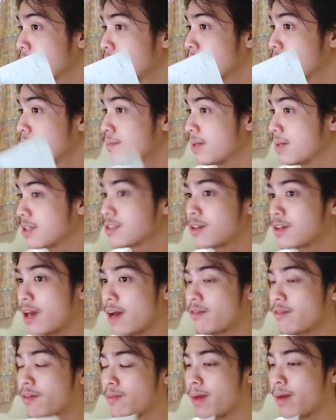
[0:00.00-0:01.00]
because you have
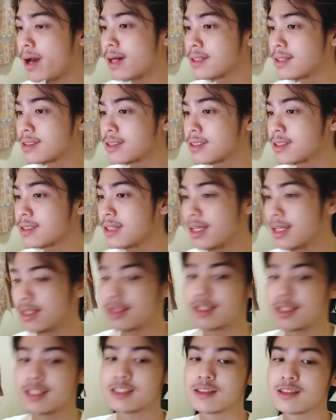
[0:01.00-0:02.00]
a mask. It
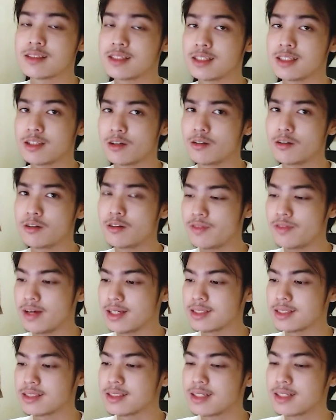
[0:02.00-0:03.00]
needs to see the whole
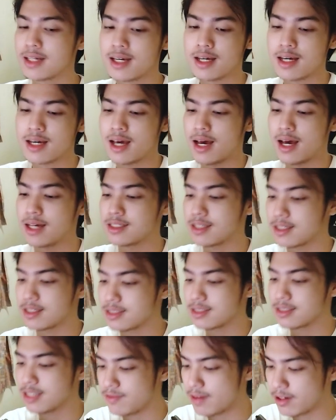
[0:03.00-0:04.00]
face. As you can see,
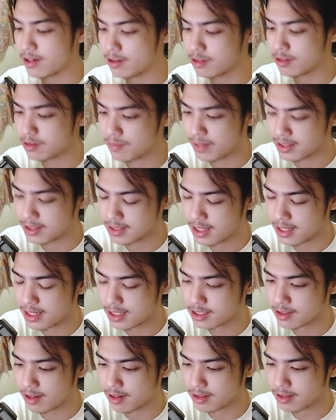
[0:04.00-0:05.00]
if I go into my settings
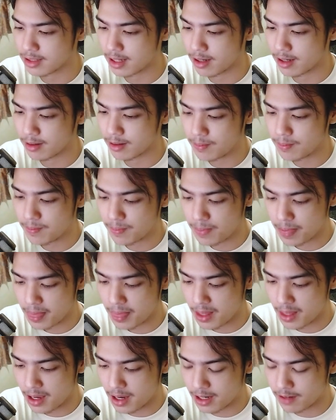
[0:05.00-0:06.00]
right now,
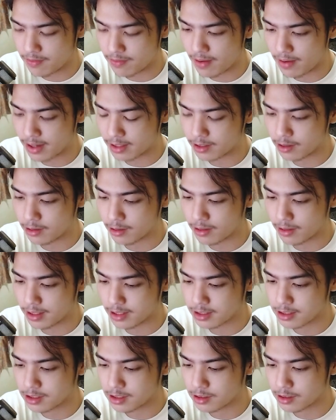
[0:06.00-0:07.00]
if I go
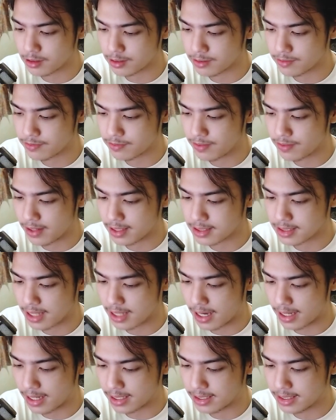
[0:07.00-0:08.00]
into Face
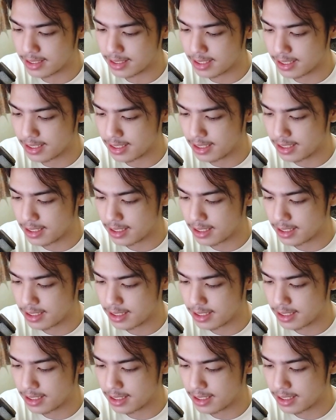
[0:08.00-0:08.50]
ID,